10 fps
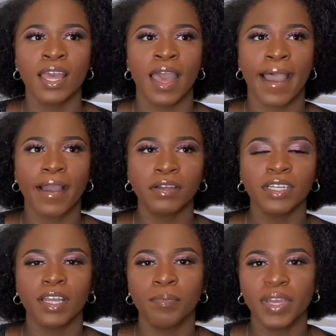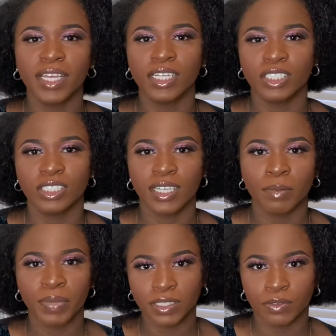How can I make each day
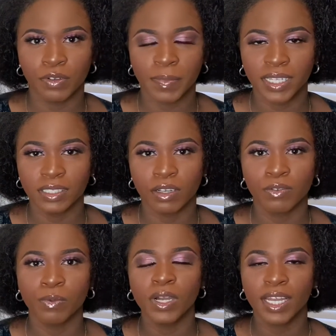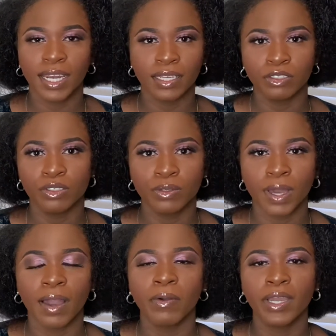better for myself? What can I do?
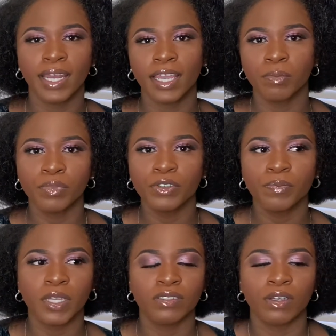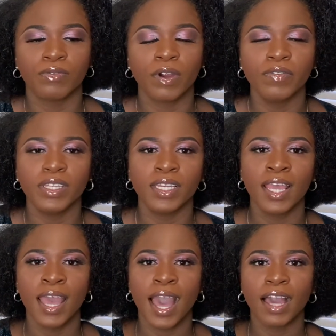How can I improve myself? Rather than
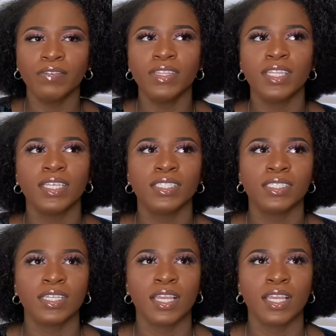having this